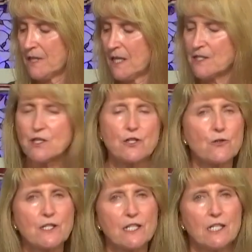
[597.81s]
has
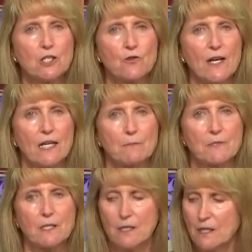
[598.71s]
13
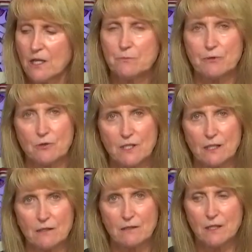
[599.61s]
grams of
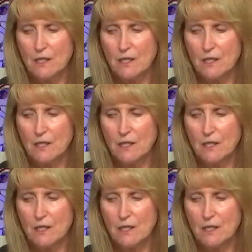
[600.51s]
protein.